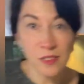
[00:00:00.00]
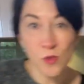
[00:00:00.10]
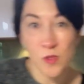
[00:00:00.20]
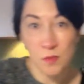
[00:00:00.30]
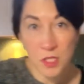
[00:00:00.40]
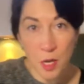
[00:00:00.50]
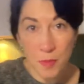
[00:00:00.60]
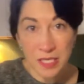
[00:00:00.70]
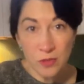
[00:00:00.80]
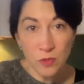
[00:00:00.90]
or some Thai
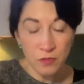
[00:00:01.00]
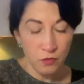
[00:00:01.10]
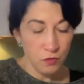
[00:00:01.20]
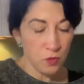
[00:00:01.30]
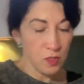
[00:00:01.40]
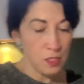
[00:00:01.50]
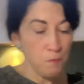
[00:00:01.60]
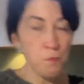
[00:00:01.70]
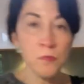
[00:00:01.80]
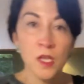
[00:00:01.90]
basil if you've got some.
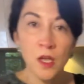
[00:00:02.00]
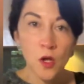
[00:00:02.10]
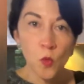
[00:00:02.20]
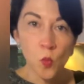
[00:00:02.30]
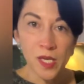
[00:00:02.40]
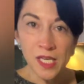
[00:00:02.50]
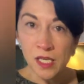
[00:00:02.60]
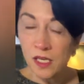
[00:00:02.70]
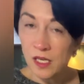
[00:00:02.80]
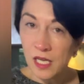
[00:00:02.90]

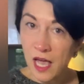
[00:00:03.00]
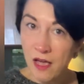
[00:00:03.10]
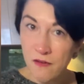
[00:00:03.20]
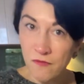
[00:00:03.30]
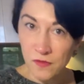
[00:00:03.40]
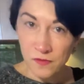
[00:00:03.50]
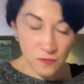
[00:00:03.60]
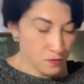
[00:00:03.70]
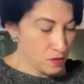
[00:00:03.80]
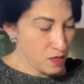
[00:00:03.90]
We have
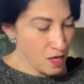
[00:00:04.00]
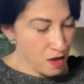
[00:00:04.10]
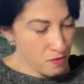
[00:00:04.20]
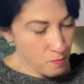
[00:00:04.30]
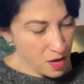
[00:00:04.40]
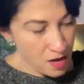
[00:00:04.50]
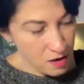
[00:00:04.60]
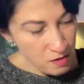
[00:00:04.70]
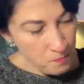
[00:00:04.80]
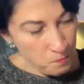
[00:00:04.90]
the other part,
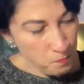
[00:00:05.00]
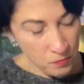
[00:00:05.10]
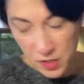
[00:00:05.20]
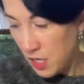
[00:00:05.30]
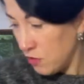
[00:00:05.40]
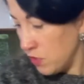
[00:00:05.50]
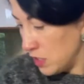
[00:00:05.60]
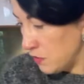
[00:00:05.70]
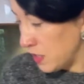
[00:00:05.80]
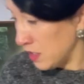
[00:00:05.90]
the other
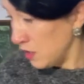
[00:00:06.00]
end of our